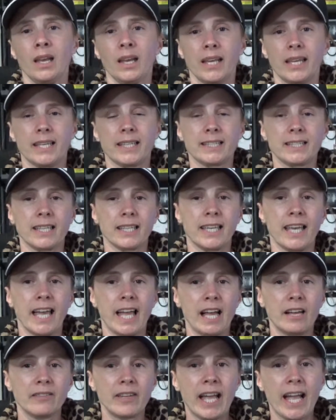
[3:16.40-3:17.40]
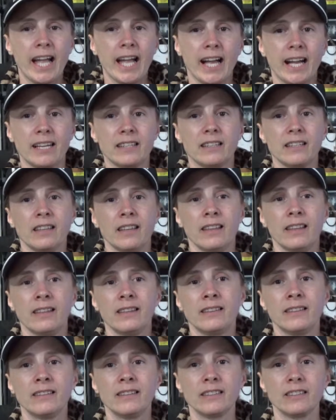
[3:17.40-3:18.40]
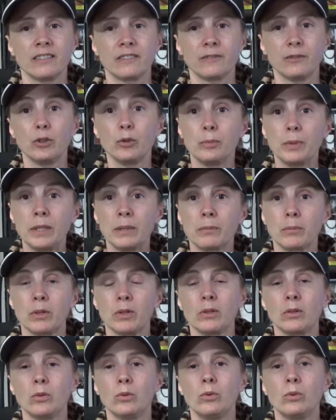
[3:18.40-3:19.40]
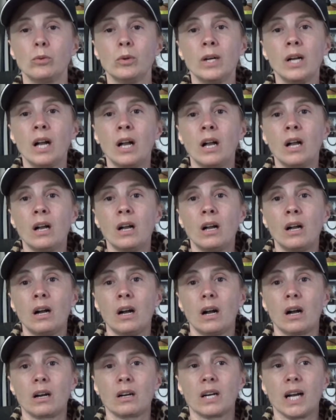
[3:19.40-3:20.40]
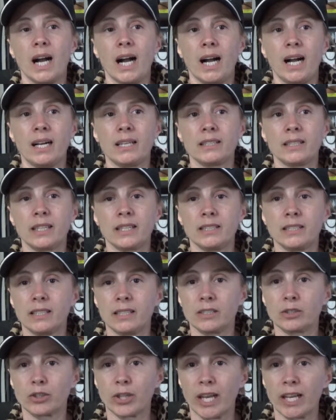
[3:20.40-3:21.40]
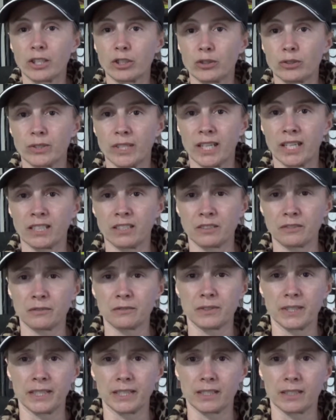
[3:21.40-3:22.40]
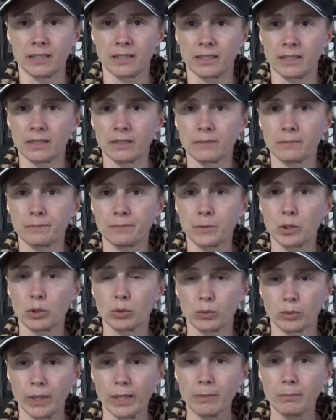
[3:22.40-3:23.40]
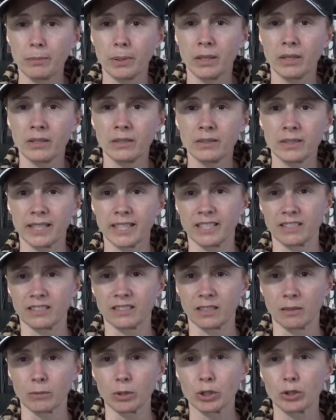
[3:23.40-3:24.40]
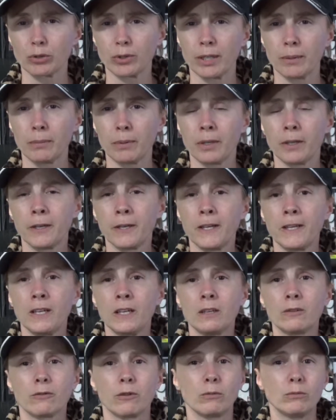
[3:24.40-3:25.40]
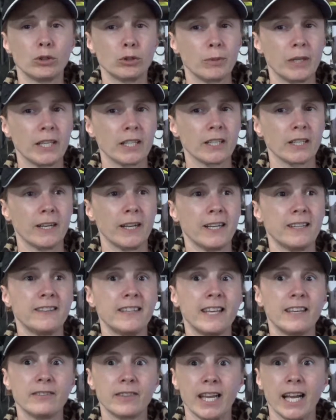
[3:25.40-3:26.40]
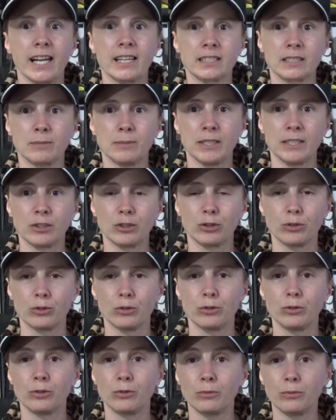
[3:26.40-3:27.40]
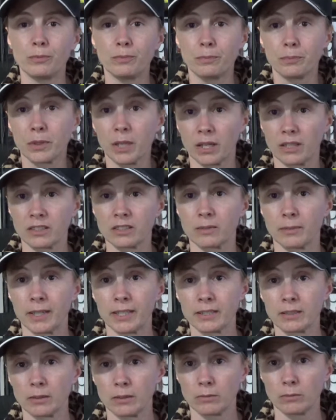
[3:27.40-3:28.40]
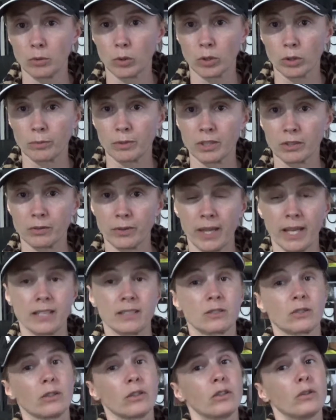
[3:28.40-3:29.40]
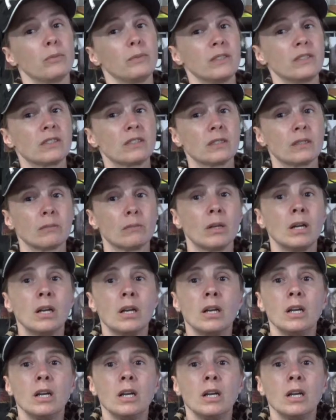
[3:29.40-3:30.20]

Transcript: And I have had a few people who are on an international kind of like a trip, like a summer trip from Jamaica, and they've asked me to customize some ornaments for that. So there'll be some